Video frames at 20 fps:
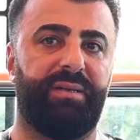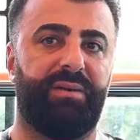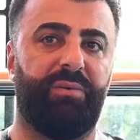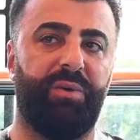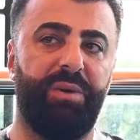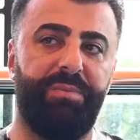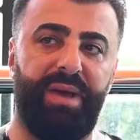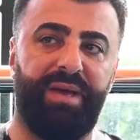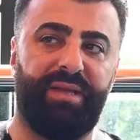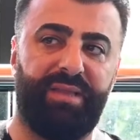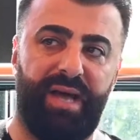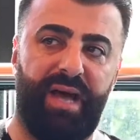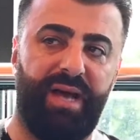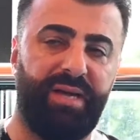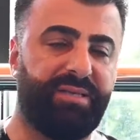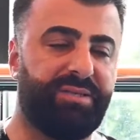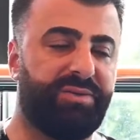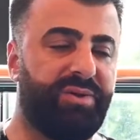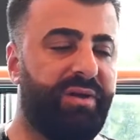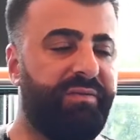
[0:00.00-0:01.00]
we make that
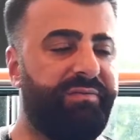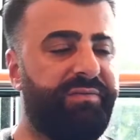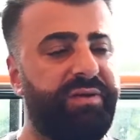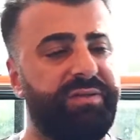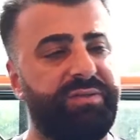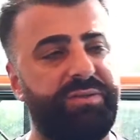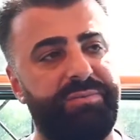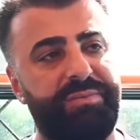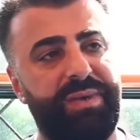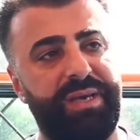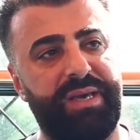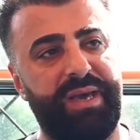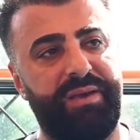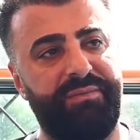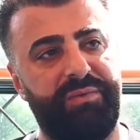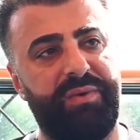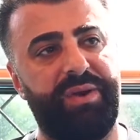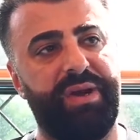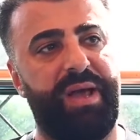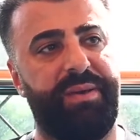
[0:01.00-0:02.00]
extra effort to make
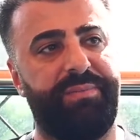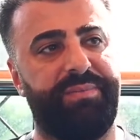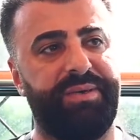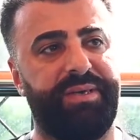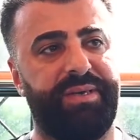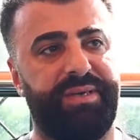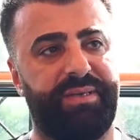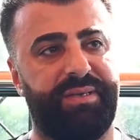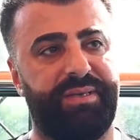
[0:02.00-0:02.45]
everyone happy.